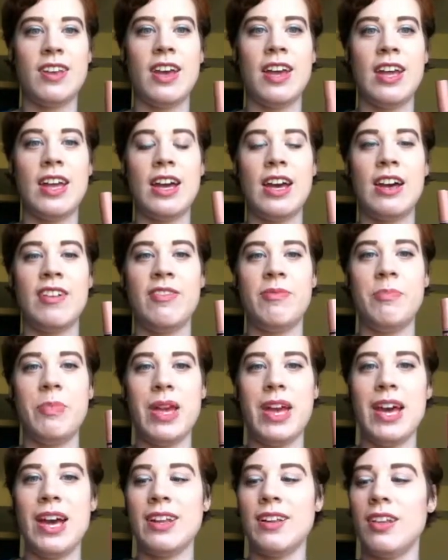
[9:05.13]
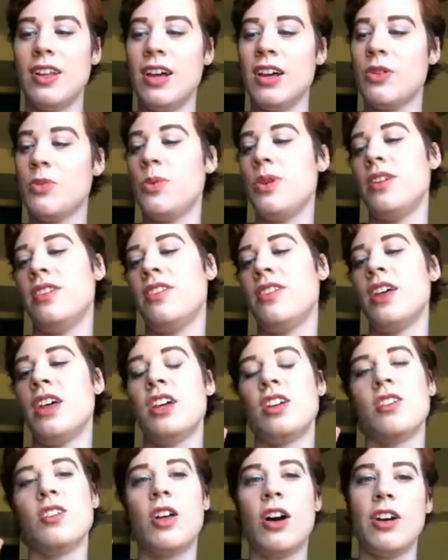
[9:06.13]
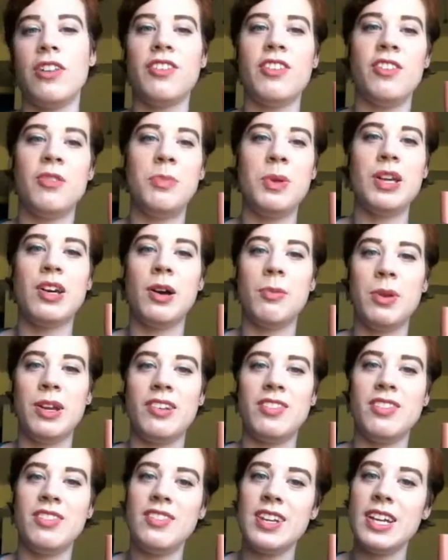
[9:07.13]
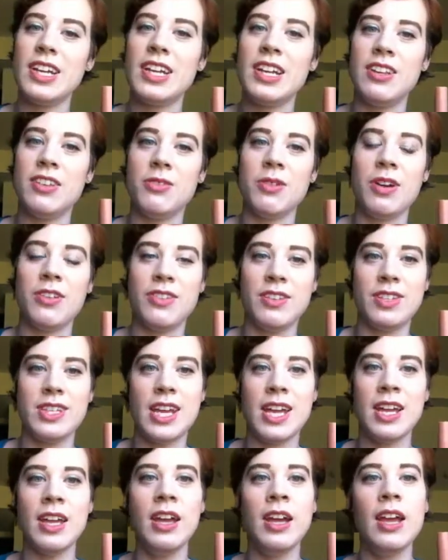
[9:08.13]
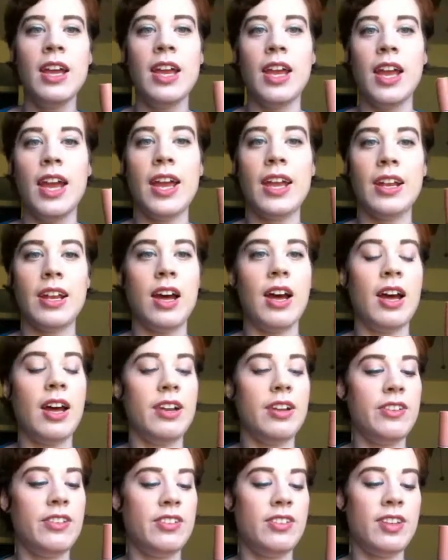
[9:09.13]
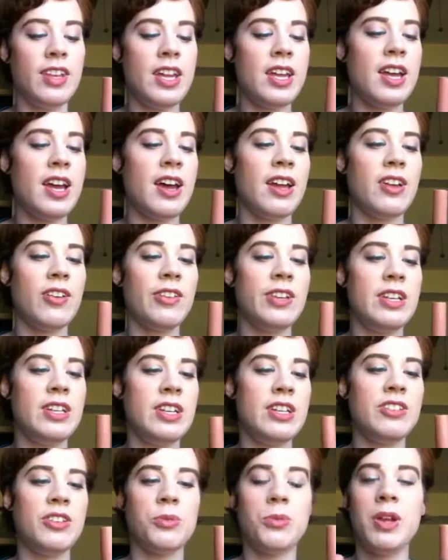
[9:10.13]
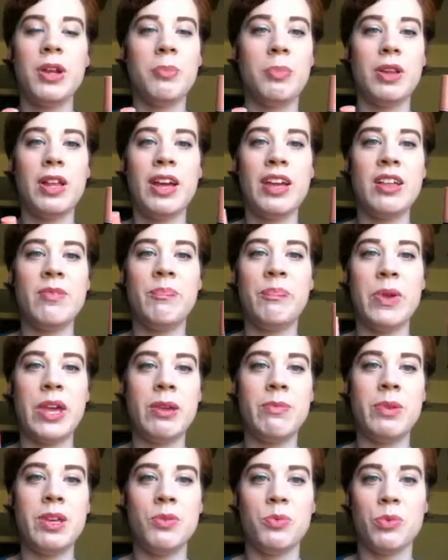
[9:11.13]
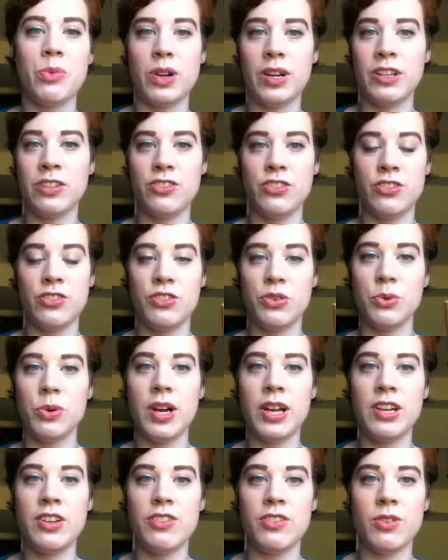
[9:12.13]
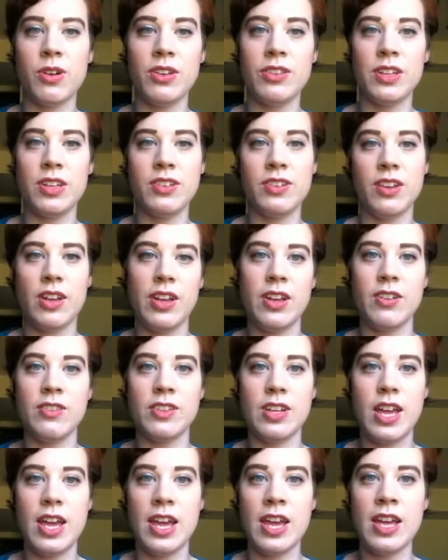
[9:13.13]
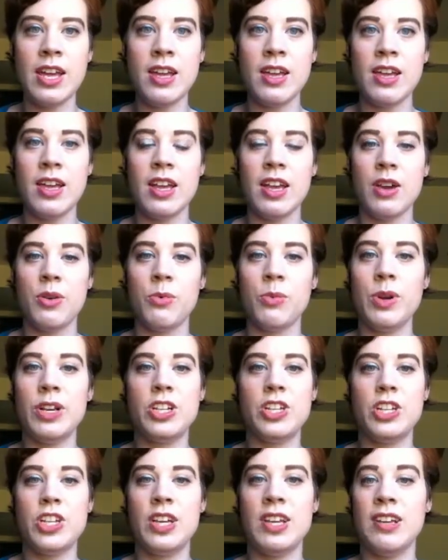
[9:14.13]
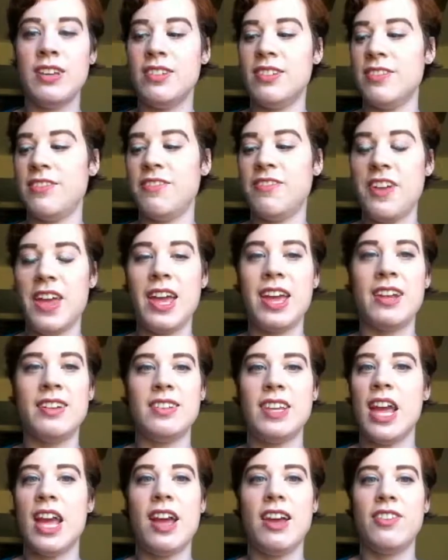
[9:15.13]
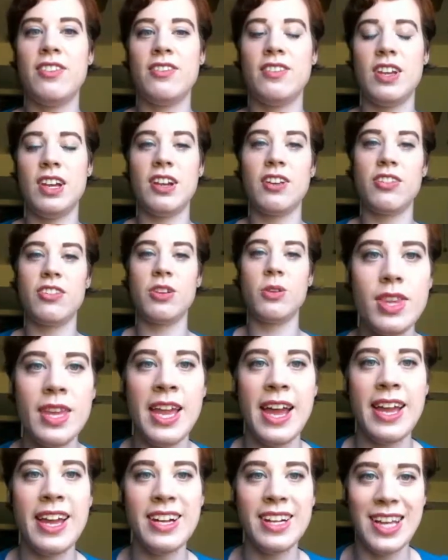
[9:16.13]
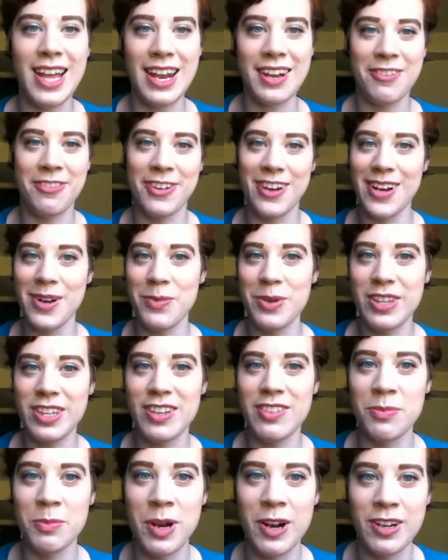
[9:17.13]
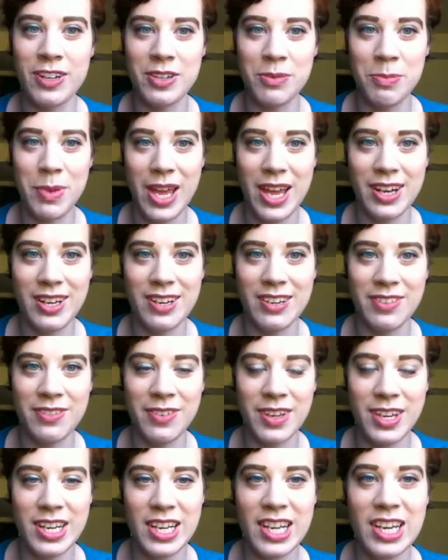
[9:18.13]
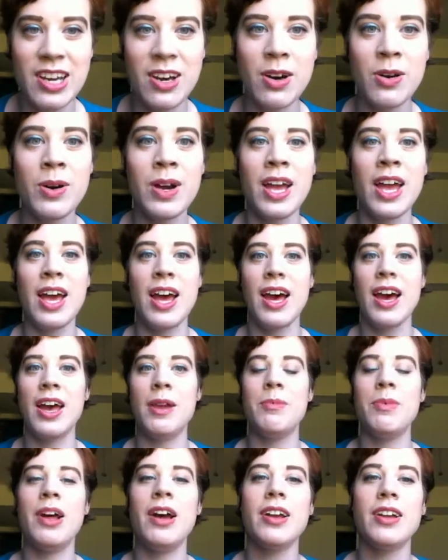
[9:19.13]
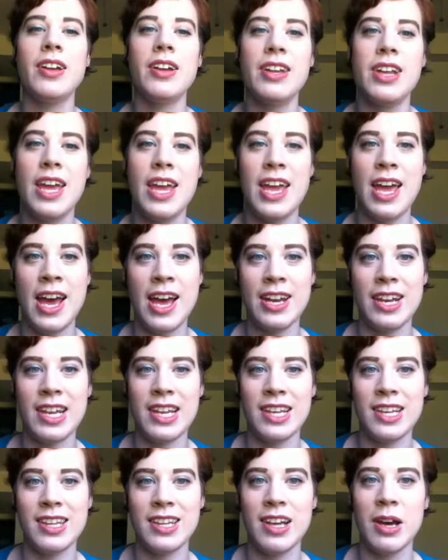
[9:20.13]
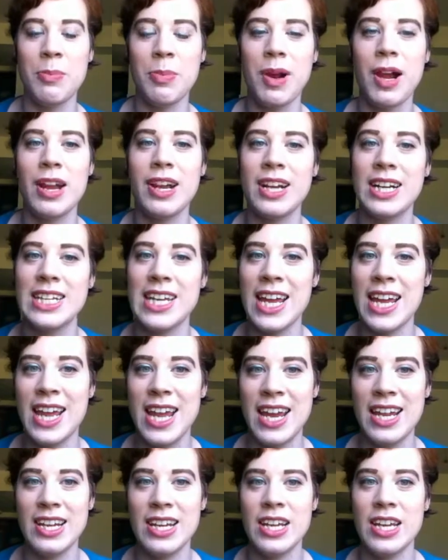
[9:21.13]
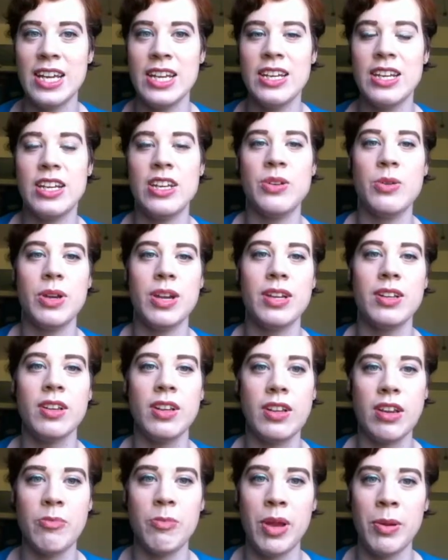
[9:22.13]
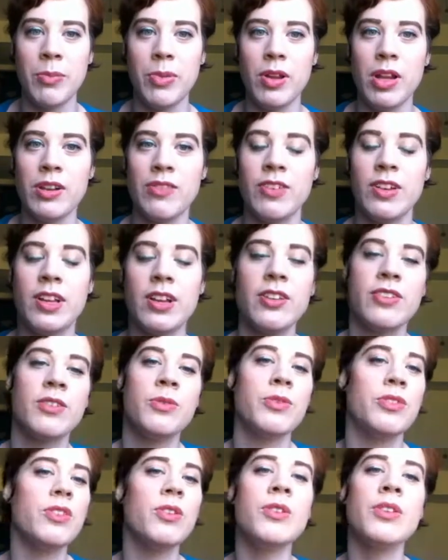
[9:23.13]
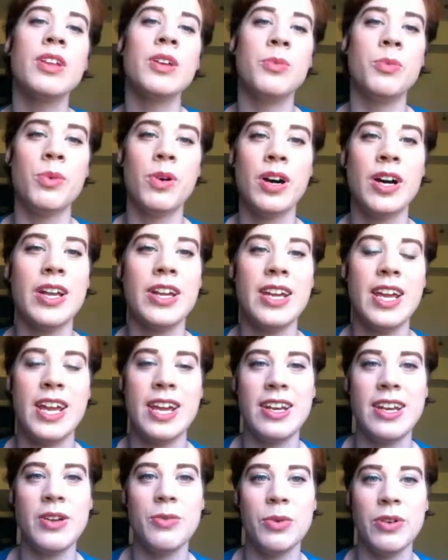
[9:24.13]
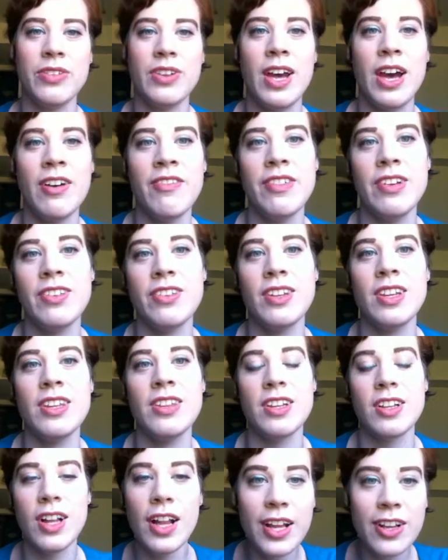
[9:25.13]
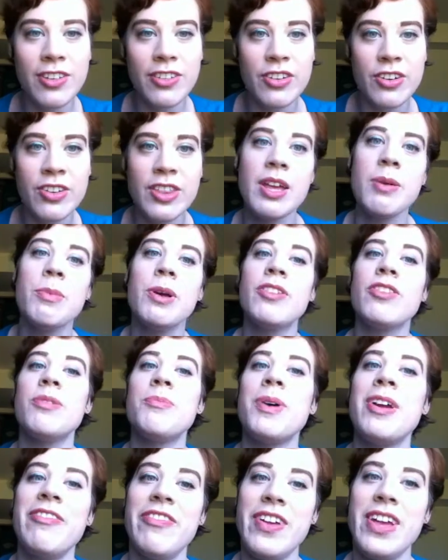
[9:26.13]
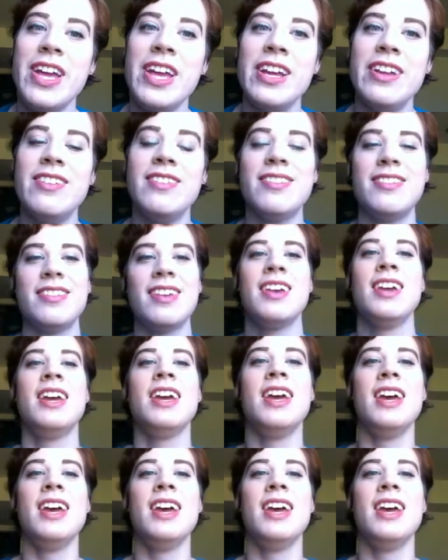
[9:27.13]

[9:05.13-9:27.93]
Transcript: I have bad luck with glosses becoming sticky throughout the day, and honestly, I only need to reapply it maybe once or twice throughout the entire day, which is fantastic. I had a lot of fun with this March Madness video. I'm not going to add in the product I hated. You can look at my blog for that because there was only one, and it was obviously the cleanser that messed up my face.